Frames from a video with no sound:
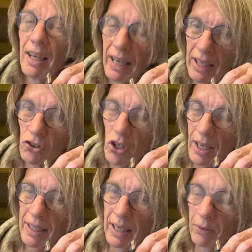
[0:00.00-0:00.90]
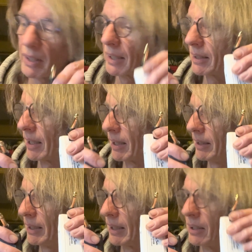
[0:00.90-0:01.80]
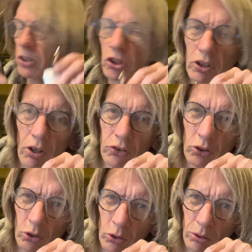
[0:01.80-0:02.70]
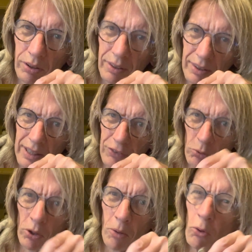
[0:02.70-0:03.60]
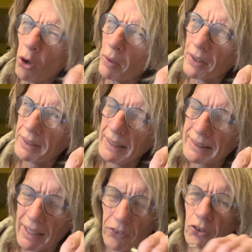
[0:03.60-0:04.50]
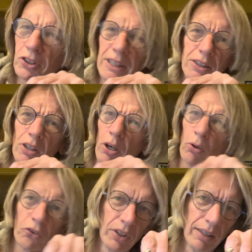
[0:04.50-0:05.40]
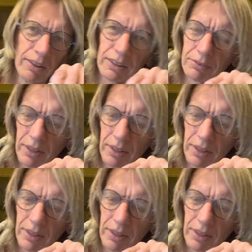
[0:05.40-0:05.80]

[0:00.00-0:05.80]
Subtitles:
And check out that guy, Scott Ull, if you want to know more about the details, because he's got a whole series